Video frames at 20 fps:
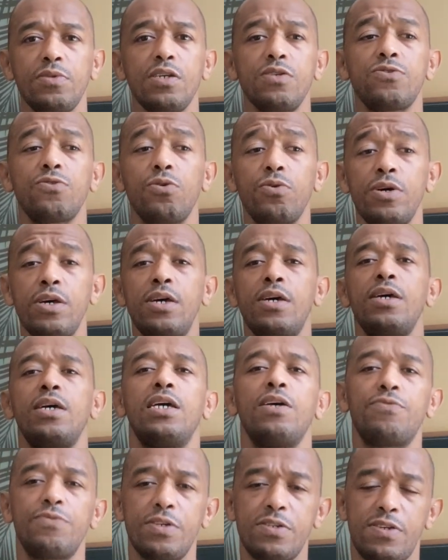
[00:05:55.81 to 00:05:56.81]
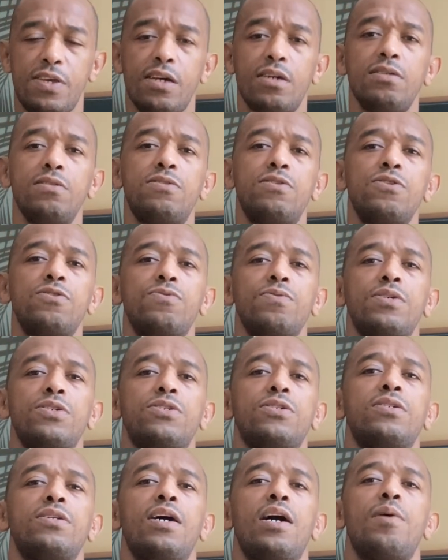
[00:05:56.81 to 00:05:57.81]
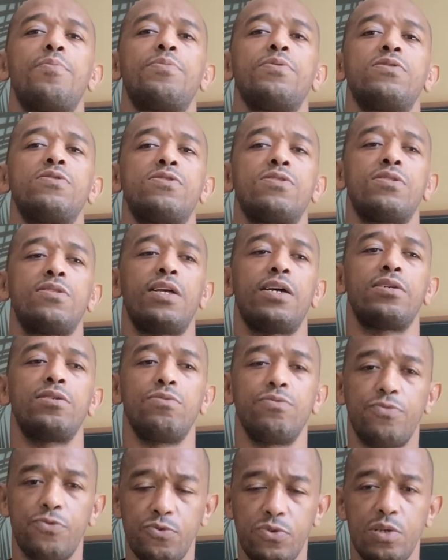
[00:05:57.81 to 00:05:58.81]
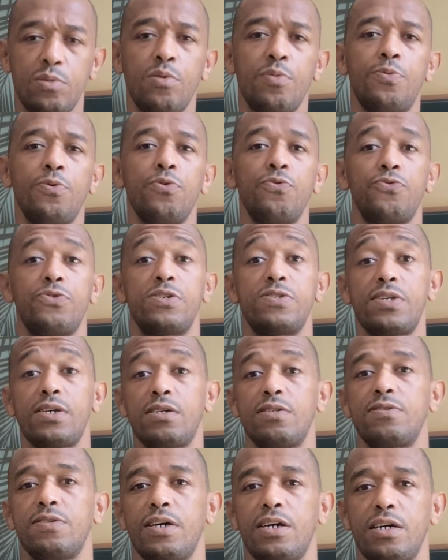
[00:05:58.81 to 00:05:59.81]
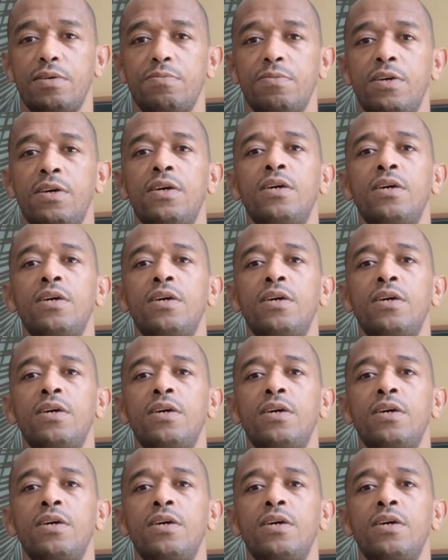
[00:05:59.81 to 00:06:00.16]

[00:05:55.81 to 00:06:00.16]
So if the second situation happens, like if you double pull for the second time,